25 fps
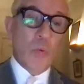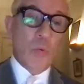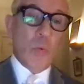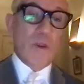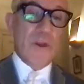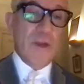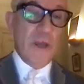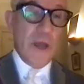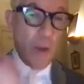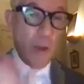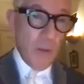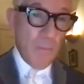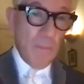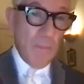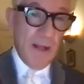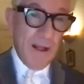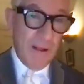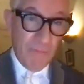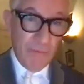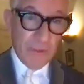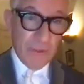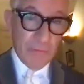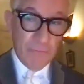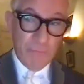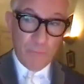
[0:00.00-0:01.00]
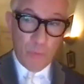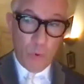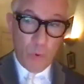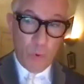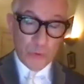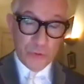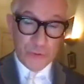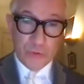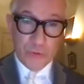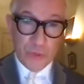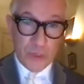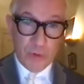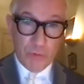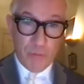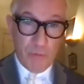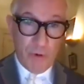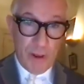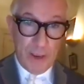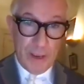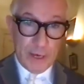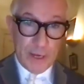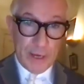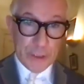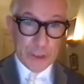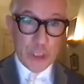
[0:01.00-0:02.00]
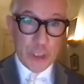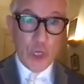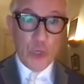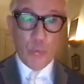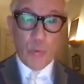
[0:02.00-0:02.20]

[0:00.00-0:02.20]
We know about the Wall Street crash.